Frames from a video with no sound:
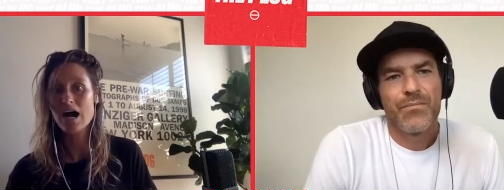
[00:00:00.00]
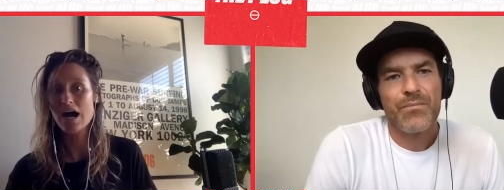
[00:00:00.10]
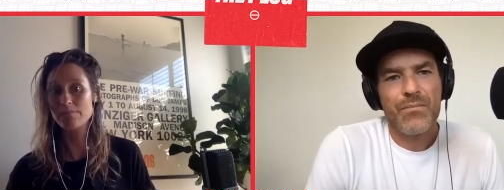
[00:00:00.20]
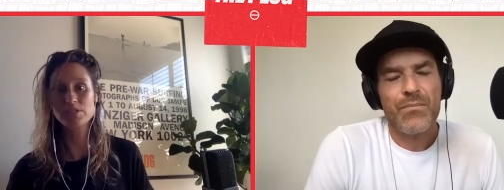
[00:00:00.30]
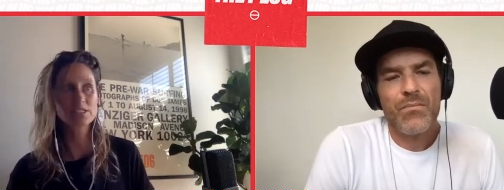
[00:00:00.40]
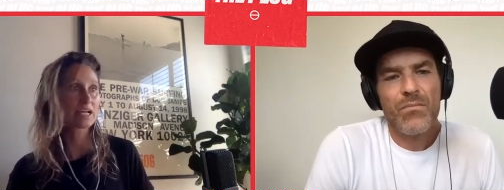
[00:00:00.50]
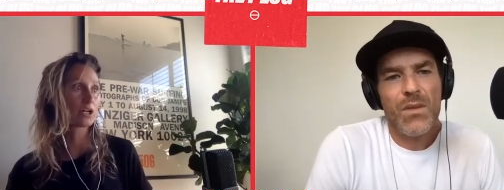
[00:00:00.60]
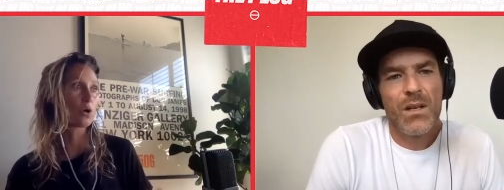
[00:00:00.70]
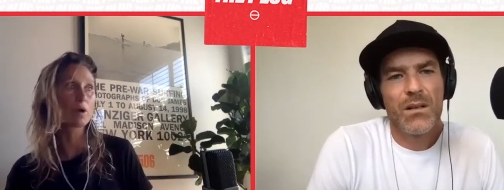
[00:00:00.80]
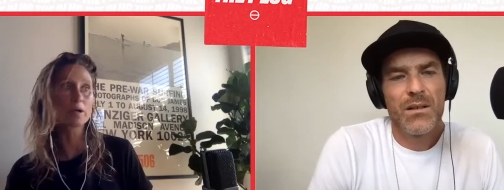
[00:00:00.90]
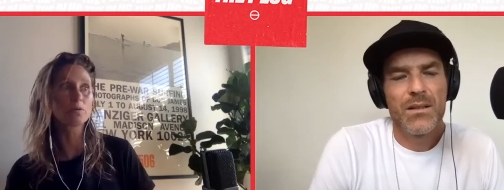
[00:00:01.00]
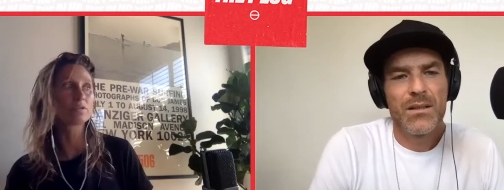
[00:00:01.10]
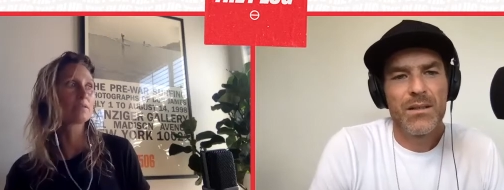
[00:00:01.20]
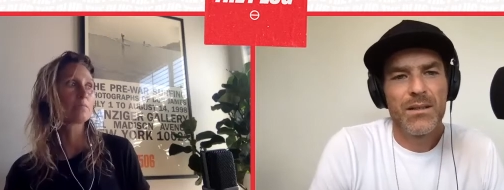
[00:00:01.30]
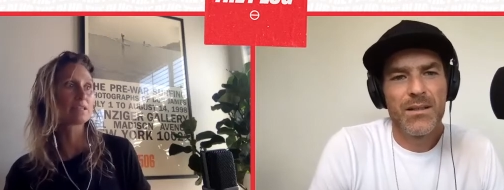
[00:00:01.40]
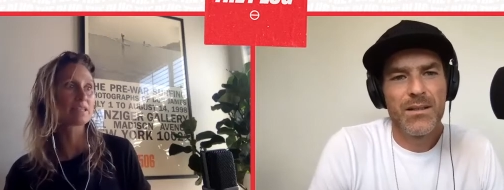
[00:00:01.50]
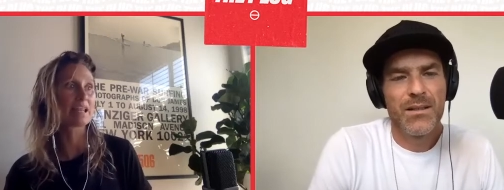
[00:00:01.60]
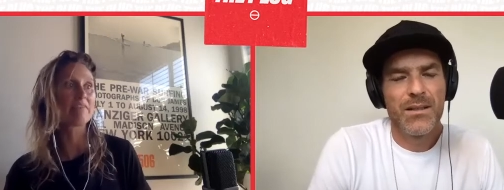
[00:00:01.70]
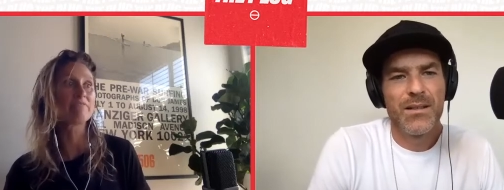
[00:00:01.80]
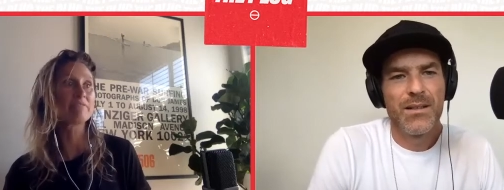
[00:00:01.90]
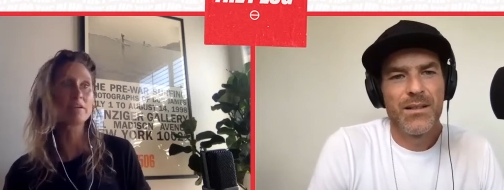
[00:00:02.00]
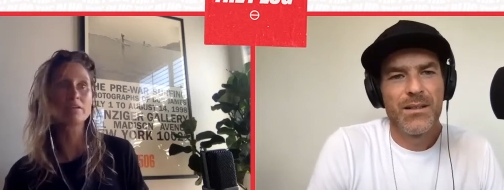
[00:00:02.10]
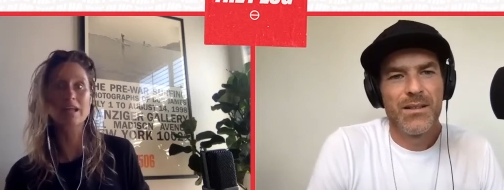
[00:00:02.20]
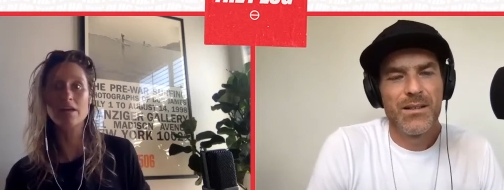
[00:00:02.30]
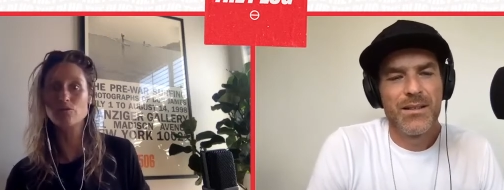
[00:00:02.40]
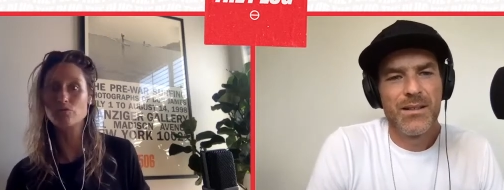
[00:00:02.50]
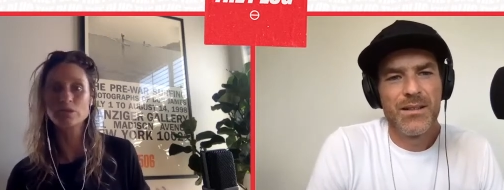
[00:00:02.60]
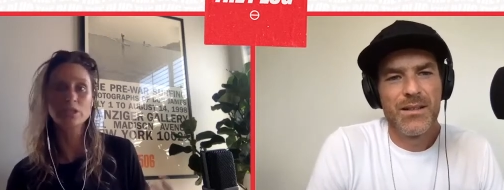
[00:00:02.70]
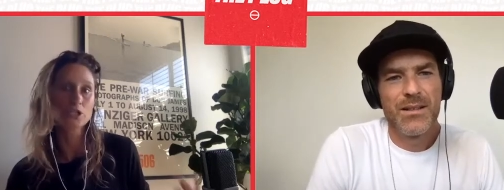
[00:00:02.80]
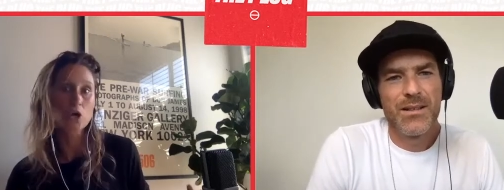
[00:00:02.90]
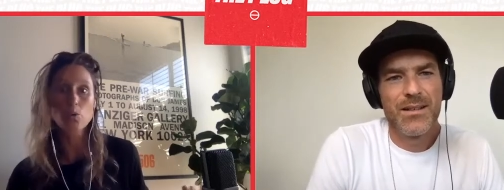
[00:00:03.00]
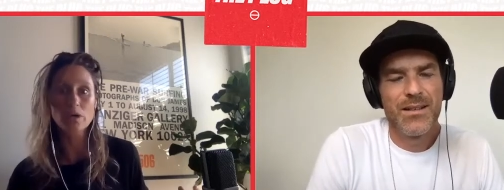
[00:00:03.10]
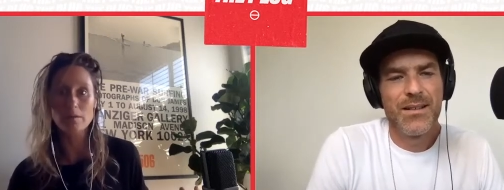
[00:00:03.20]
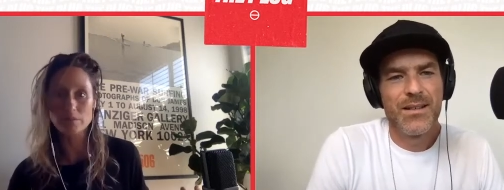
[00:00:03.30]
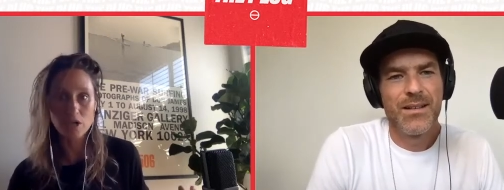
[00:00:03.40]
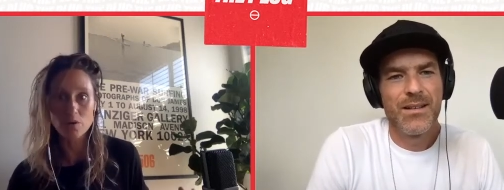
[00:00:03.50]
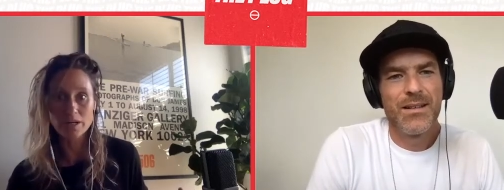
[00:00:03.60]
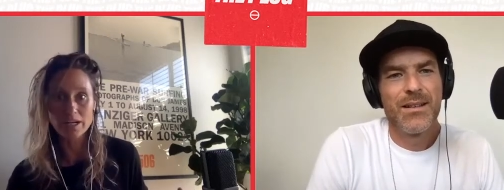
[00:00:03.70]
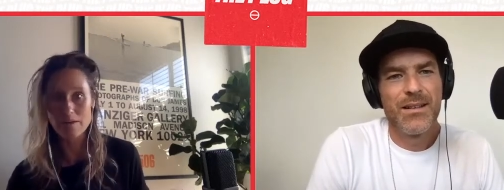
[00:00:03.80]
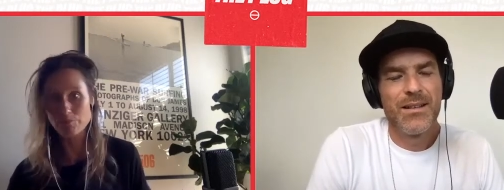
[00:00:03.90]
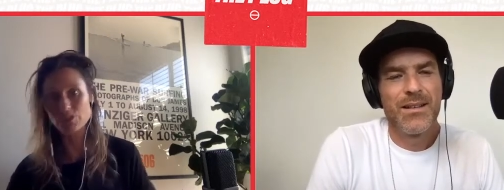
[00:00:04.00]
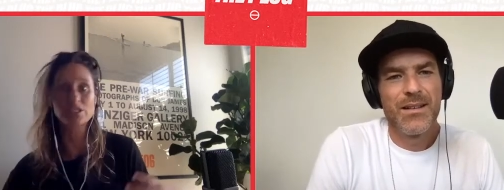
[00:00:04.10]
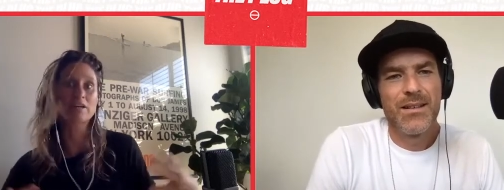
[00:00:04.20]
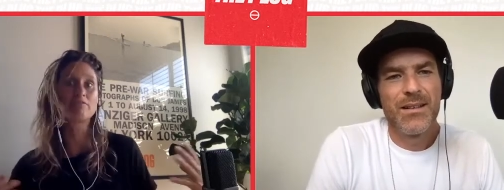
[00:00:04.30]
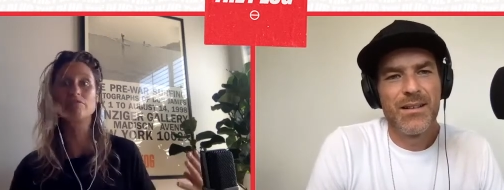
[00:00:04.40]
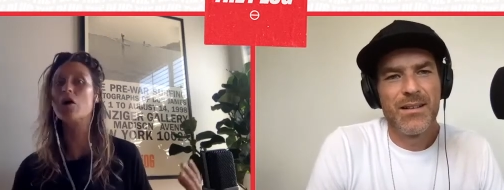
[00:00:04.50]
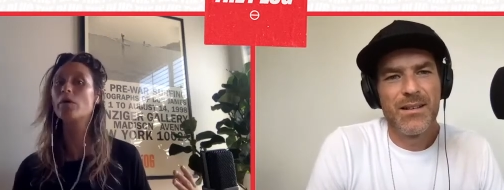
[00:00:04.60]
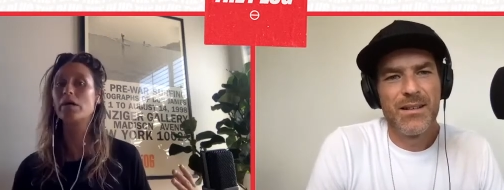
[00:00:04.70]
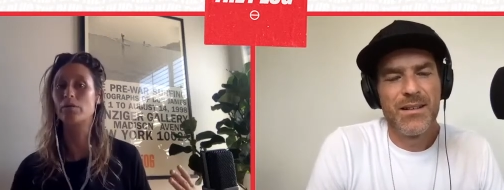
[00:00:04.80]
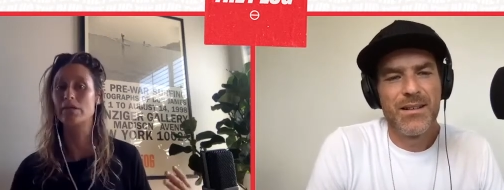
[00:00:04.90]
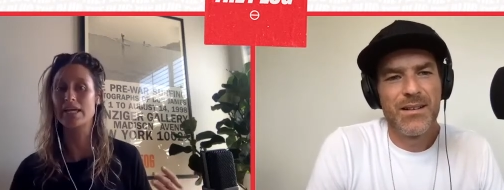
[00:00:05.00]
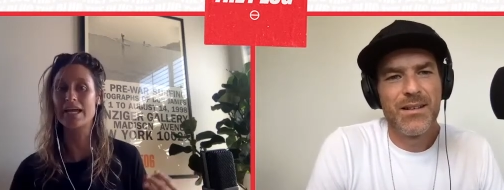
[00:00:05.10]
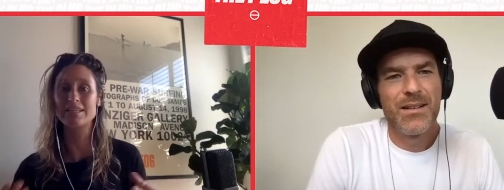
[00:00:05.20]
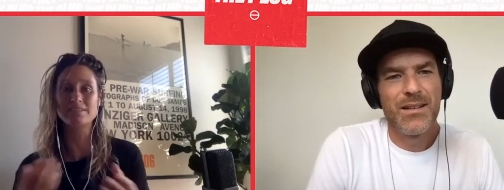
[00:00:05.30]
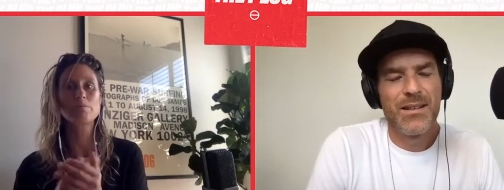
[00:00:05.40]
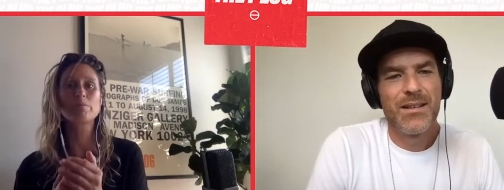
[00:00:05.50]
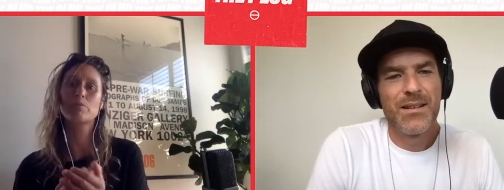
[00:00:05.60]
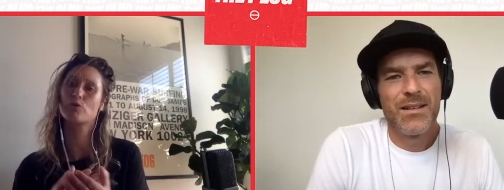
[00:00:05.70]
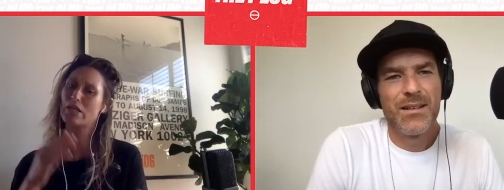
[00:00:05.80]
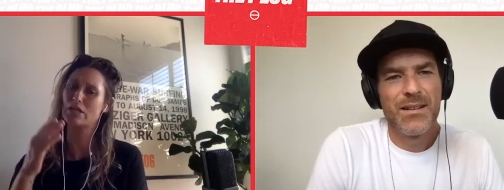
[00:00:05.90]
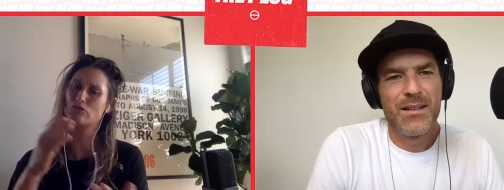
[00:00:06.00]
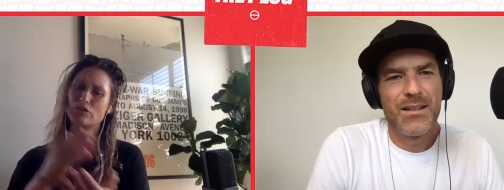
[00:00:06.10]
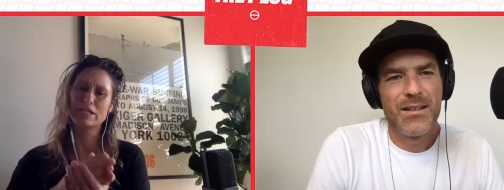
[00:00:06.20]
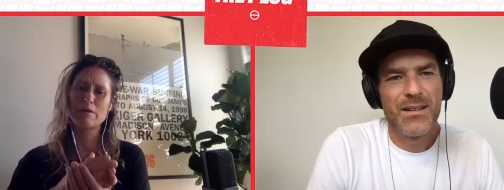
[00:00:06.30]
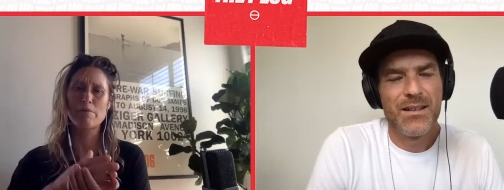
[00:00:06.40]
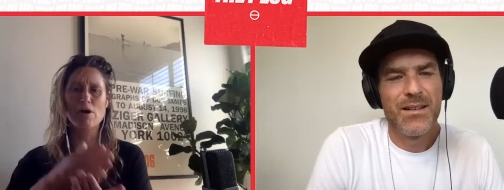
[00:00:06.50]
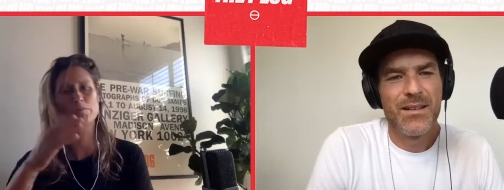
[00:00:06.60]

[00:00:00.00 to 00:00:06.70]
Speaker 1: I'm just like going with something that I feel, and I don't really know where I'm going. I'm just like flowing with it. And some people are like looking at bottom